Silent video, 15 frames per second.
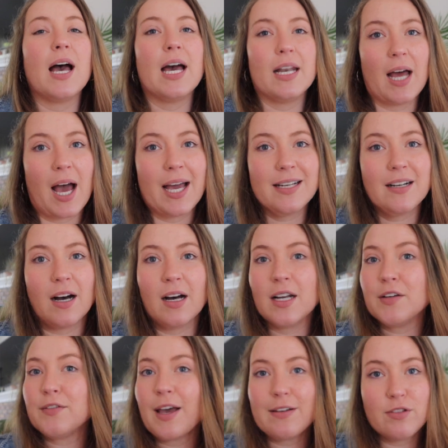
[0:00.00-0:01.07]
an icon
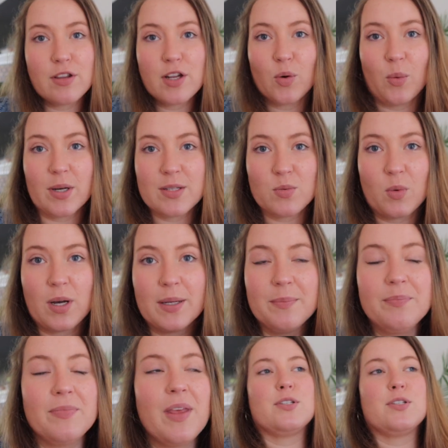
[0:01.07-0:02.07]
if ever there was one.